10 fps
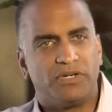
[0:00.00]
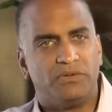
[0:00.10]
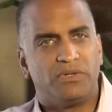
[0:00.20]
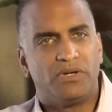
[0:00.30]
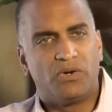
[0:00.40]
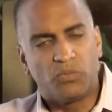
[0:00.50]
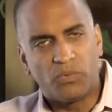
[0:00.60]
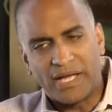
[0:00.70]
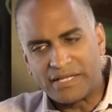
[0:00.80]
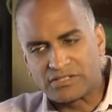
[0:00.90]
phone
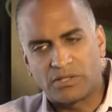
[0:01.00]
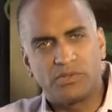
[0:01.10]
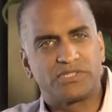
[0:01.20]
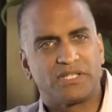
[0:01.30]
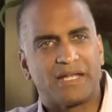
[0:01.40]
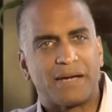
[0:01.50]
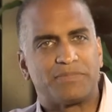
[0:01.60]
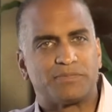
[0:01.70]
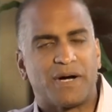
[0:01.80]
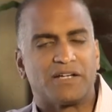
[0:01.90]
as close to the app
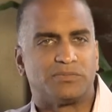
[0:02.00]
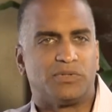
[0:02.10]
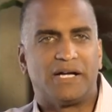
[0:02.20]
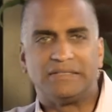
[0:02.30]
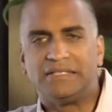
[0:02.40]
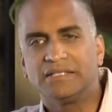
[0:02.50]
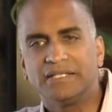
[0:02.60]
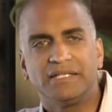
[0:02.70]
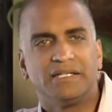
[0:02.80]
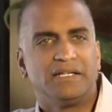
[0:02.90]
as possible.
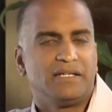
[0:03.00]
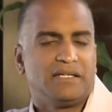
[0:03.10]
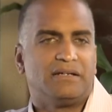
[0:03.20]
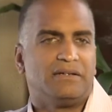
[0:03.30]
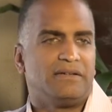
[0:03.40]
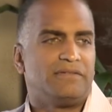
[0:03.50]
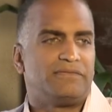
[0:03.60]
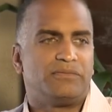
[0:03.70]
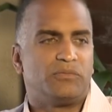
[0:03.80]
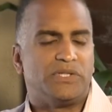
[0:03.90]
Ideally,
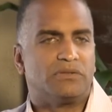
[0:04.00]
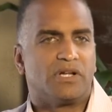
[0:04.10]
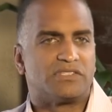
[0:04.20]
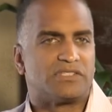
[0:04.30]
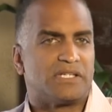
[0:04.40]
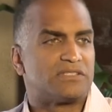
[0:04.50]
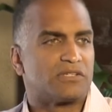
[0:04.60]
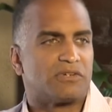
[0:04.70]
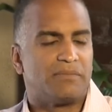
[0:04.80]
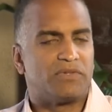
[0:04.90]
if when you launched
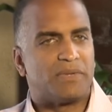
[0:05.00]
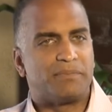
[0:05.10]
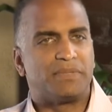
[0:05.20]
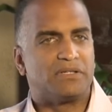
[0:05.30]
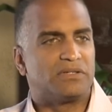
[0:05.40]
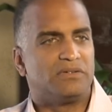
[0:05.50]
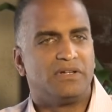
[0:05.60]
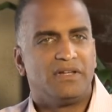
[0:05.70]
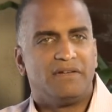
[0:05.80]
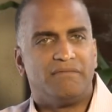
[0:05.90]
Instagram, there might be a little
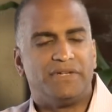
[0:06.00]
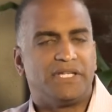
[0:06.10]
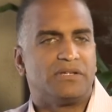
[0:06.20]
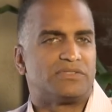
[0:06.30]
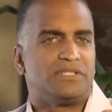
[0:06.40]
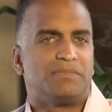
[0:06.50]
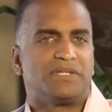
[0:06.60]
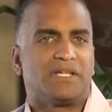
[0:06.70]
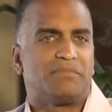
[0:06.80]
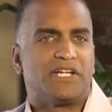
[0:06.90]
video
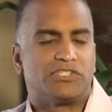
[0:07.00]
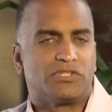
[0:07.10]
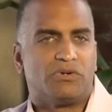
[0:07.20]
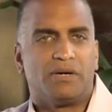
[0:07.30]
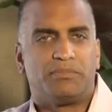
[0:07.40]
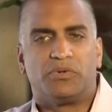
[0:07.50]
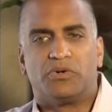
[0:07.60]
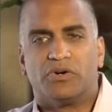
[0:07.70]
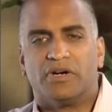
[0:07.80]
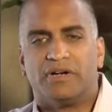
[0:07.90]
snippet that might show up,
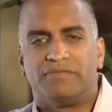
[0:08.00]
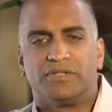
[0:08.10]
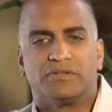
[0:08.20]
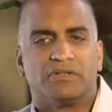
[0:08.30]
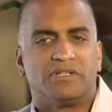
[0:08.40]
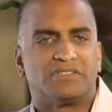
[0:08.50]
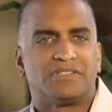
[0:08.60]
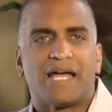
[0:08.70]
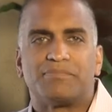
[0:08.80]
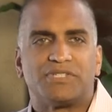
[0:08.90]
or if you're on
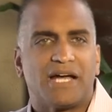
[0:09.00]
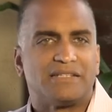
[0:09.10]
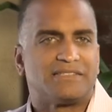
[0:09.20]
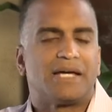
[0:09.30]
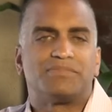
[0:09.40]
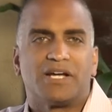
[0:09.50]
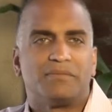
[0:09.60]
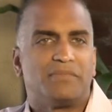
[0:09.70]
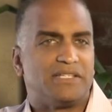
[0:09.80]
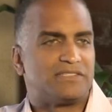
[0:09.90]

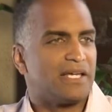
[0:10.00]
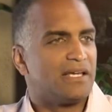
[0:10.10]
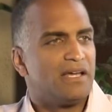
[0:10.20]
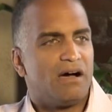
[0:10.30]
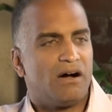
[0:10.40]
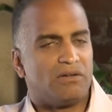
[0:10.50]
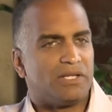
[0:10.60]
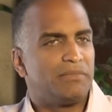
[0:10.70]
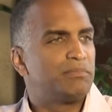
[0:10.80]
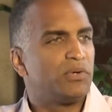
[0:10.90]
Snapchat might say, oh,
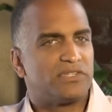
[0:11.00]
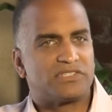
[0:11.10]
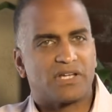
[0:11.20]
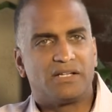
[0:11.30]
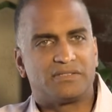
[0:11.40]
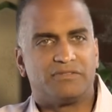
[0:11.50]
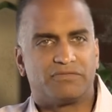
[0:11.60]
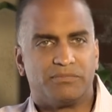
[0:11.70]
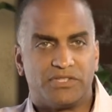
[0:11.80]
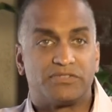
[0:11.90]
let me pull this content
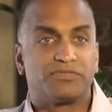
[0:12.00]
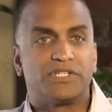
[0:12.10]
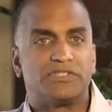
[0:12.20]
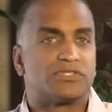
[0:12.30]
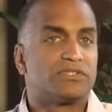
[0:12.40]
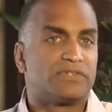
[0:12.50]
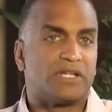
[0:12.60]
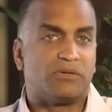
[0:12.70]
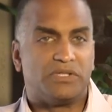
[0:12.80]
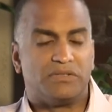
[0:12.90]
from this free server
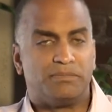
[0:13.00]
that